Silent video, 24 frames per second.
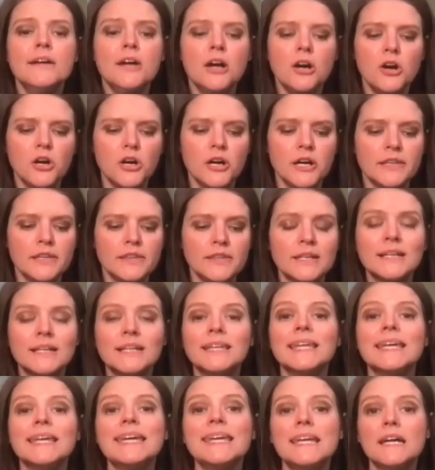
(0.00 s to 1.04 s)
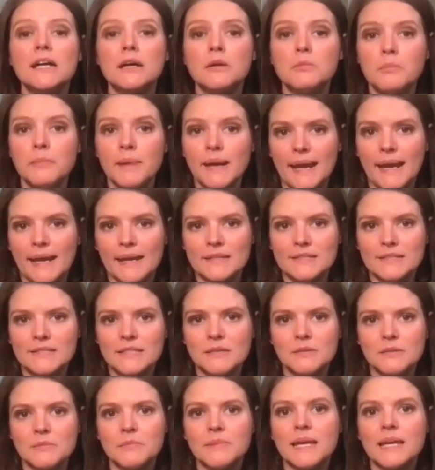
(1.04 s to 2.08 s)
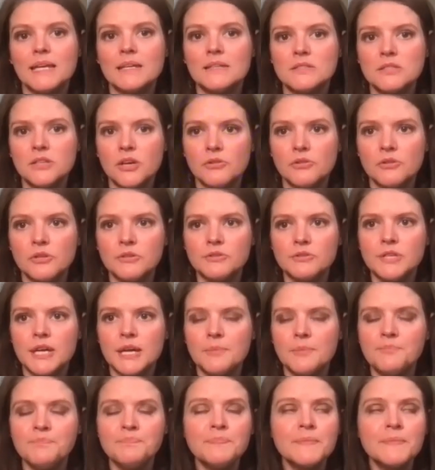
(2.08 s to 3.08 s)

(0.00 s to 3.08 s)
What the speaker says: on the cleanup mechanism that is CoQ10.